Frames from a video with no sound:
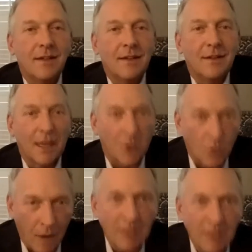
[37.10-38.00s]
that
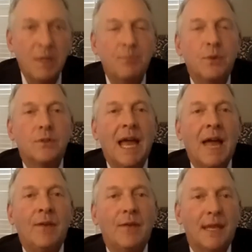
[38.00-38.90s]
grinds people
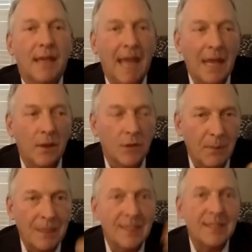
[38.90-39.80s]
down, that they can look
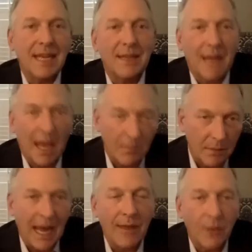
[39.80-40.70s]
up and see that
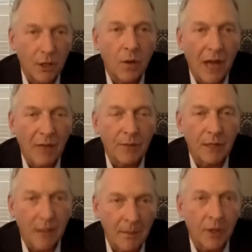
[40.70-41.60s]
light that you have
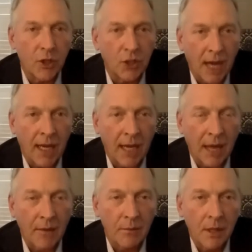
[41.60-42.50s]
become and are shining
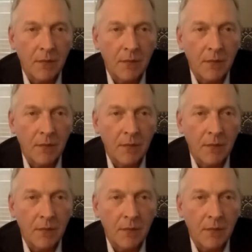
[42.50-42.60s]
out,